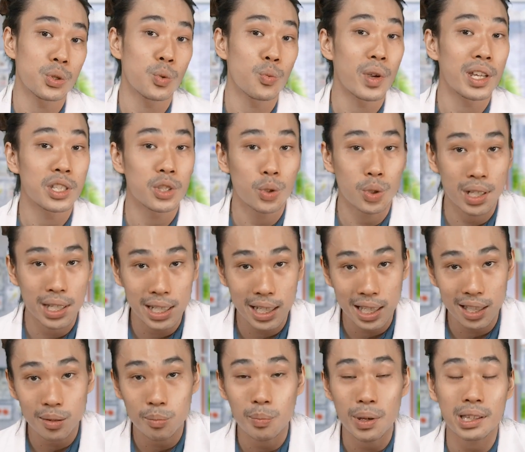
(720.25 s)
when you need
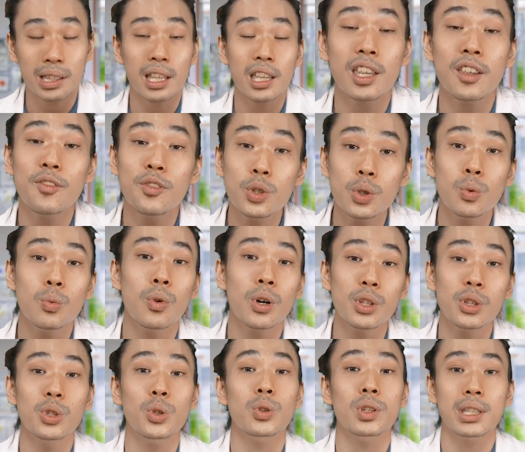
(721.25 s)
it. But if you
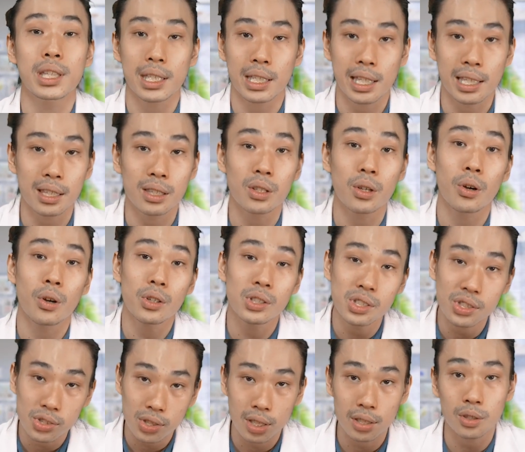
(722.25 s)
want to take it,
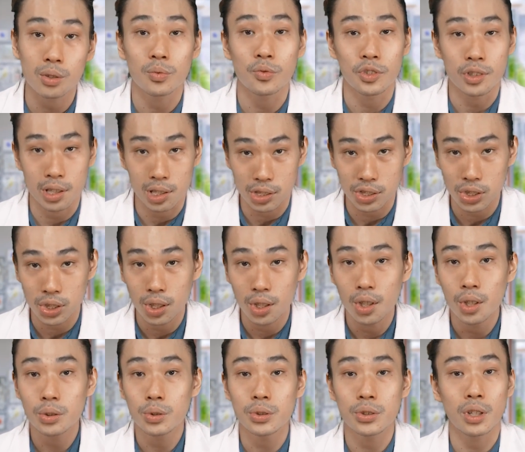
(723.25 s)
consult first
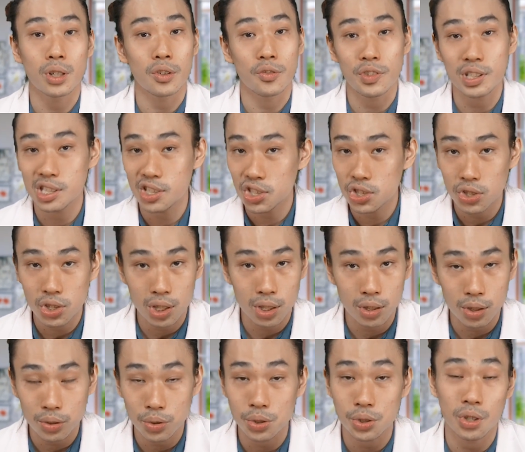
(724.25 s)
to your
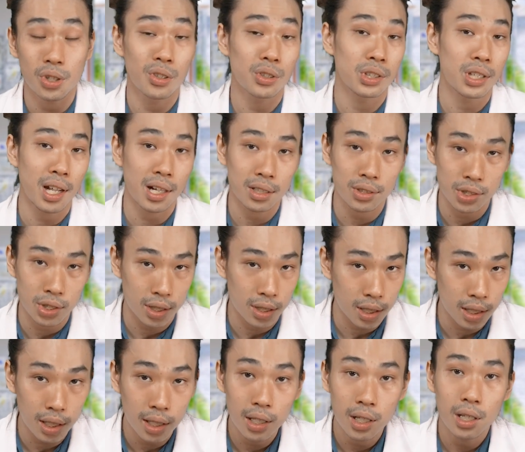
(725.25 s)
physician, to your
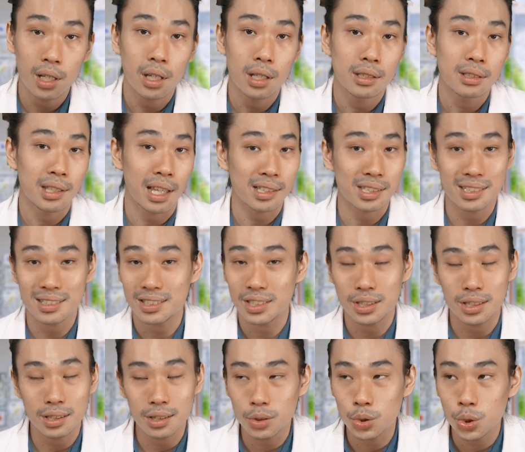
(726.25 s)
doctor.
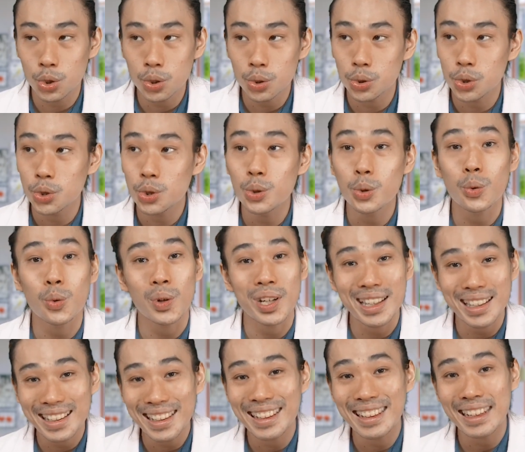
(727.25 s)
Do you
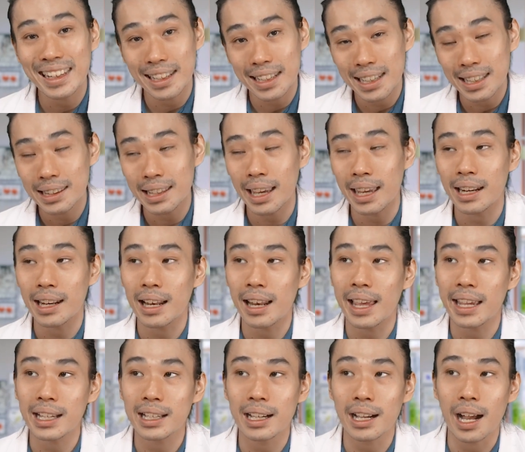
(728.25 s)
really need it? And
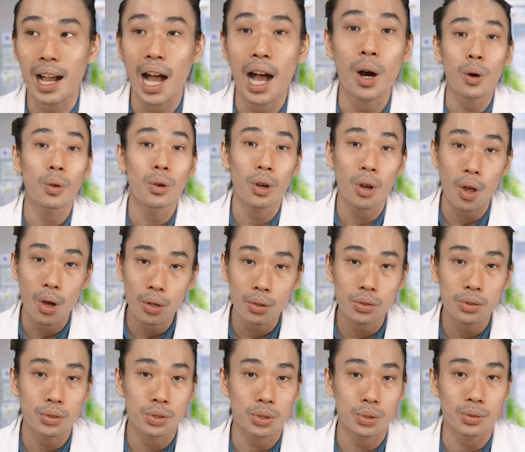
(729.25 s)
like how
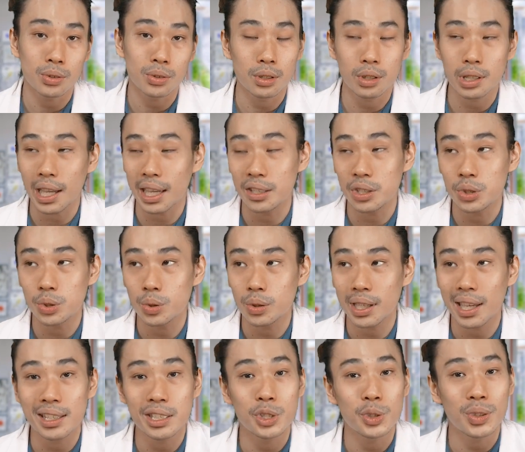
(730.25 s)
long can you
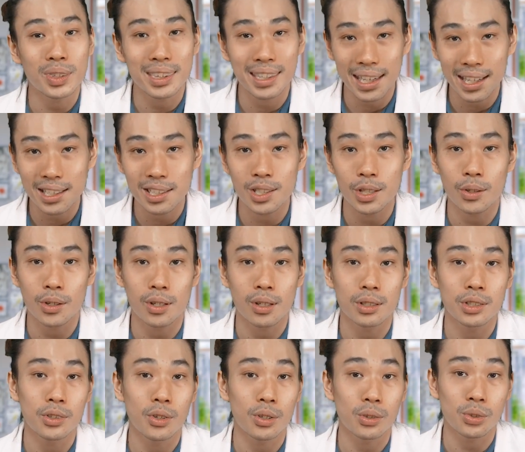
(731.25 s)
take
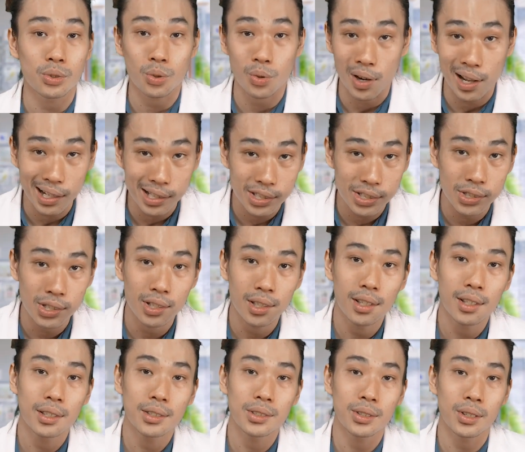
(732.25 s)
your drugs,
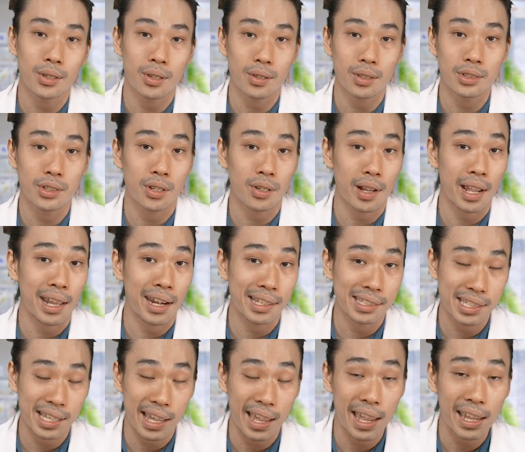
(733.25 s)
your
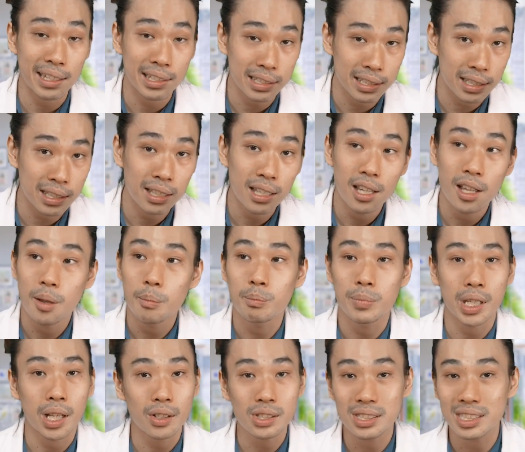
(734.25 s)
NSAID?
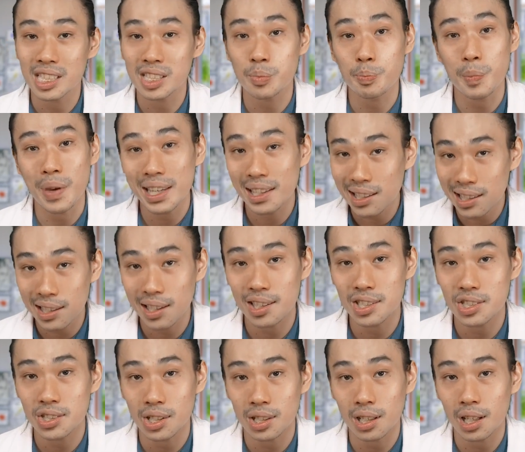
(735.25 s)
Because this
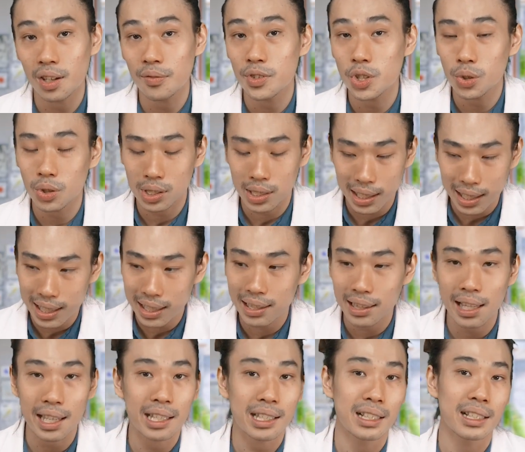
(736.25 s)
medication, if you take it
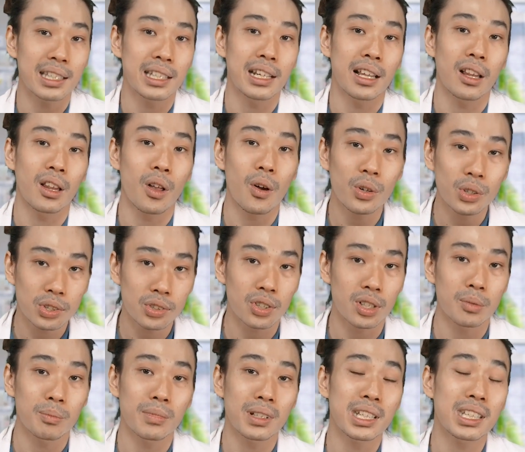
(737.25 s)
like in a long
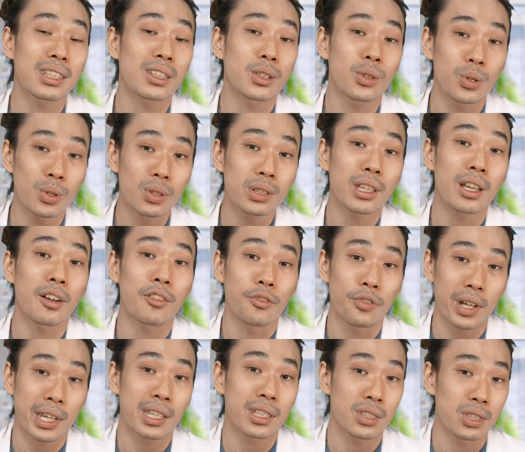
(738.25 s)
term, it could
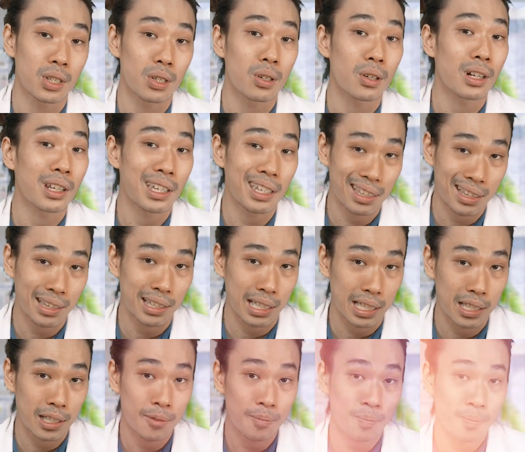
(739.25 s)
affect your kidney.